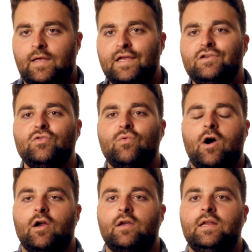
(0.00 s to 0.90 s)
And you
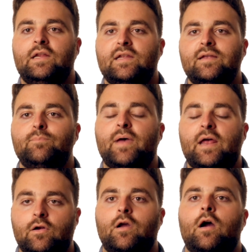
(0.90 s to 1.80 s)
are gonna need
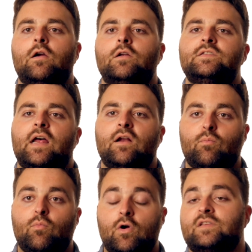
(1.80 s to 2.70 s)
better cards that are
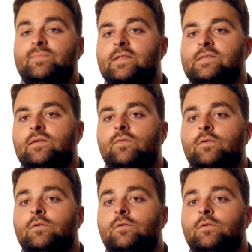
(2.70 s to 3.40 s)
more expensive.